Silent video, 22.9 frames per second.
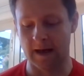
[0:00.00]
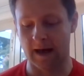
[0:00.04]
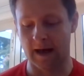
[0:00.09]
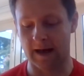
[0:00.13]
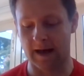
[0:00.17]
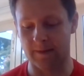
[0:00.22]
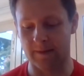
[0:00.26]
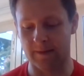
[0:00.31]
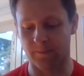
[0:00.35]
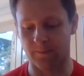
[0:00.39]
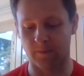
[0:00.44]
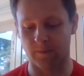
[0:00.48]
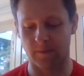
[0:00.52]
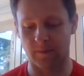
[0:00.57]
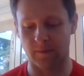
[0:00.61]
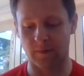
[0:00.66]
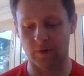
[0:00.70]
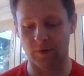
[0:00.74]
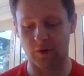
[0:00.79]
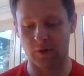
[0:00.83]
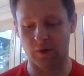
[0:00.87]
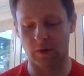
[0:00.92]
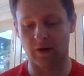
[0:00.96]
So
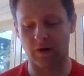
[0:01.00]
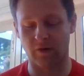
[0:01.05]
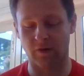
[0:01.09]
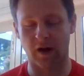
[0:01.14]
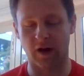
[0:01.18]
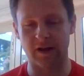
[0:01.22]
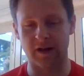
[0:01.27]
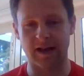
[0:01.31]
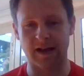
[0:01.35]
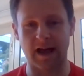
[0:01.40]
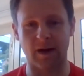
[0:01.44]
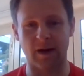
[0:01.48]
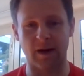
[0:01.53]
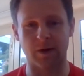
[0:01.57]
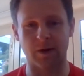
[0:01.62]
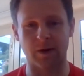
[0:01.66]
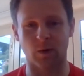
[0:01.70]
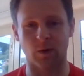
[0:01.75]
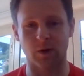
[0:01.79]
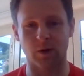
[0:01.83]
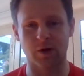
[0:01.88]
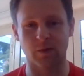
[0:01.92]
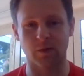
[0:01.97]
with regards to
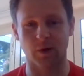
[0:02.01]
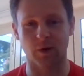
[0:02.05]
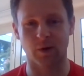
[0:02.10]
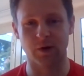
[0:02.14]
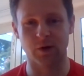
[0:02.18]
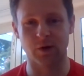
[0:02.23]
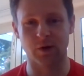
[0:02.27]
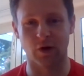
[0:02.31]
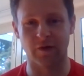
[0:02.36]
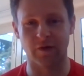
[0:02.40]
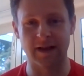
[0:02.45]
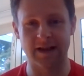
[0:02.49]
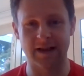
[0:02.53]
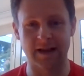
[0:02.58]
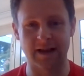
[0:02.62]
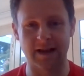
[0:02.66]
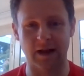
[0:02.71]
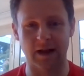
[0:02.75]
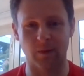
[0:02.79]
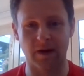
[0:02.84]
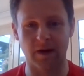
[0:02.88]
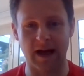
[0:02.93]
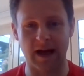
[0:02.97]
habits, what's your sort of
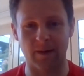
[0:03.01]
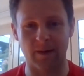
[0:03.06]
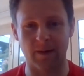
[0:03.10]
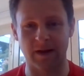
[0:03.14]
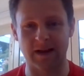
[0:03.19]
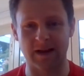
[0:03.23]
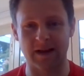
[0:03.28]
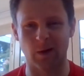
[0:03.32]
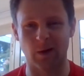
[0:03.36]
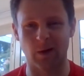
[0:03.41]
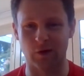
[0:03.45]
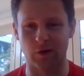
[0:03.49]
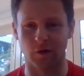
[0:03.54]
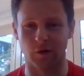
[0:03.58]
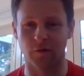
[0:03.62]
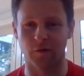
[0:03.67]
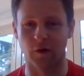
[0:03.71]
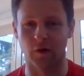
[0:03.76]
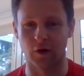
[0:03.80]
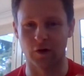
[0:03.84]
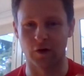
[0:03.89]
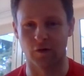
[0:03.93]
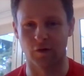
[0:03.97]
insight with habits? I know it sort of
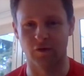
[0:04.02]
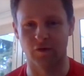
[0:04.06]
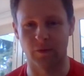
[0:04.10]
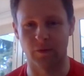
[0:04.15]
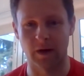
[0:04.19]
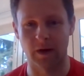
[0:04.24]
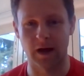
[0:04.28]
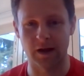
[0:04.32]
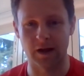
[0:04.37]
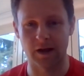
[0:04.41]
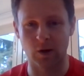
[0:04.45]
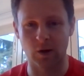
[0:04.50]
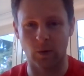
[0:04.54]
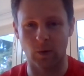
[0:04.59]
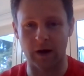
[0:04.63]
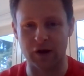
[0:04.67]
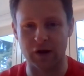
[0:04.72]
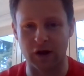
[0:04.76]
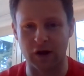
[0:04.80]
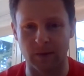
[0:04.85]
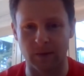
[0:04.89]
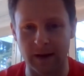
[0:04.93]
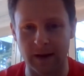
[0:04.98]
falls on from the last
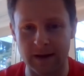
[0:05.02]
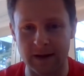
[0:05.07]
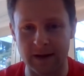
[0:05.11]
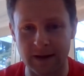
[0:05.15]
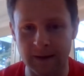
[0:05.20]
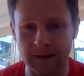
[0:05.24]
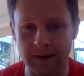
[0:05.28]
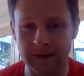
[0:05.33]
question a bit.